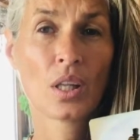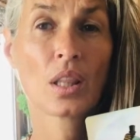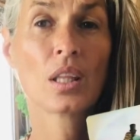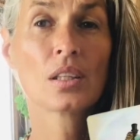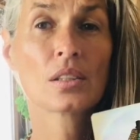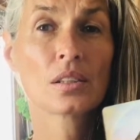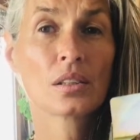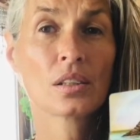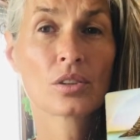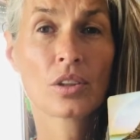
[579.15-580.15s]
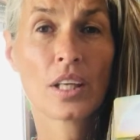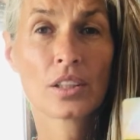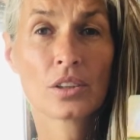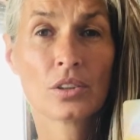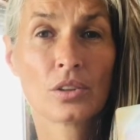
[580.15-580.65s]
This is connected